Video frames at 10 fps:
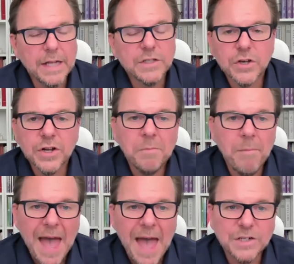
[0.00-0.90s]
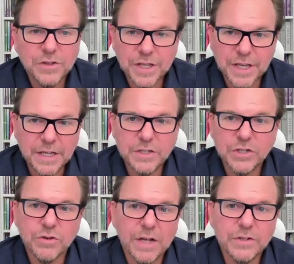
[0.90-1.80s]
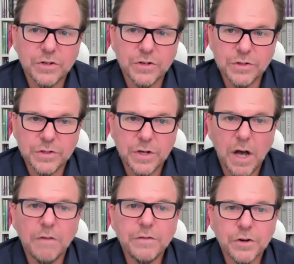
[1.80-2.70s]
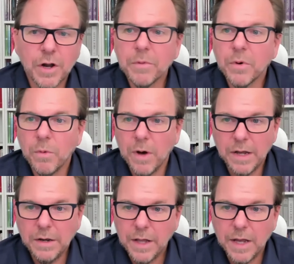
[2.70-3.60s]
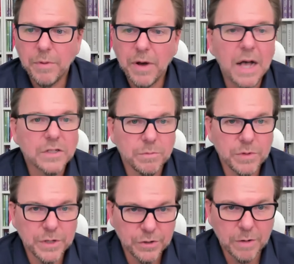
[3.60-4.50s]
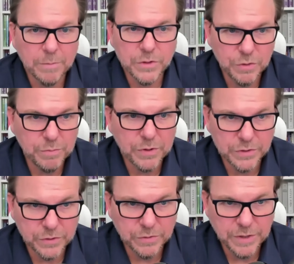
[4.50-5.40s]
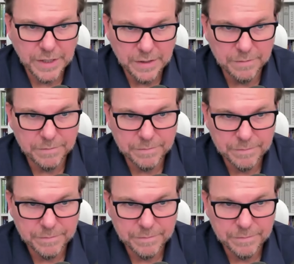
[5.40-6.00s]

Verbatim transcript: it's going to match the key stressors of your number one and possibly your number two personal need.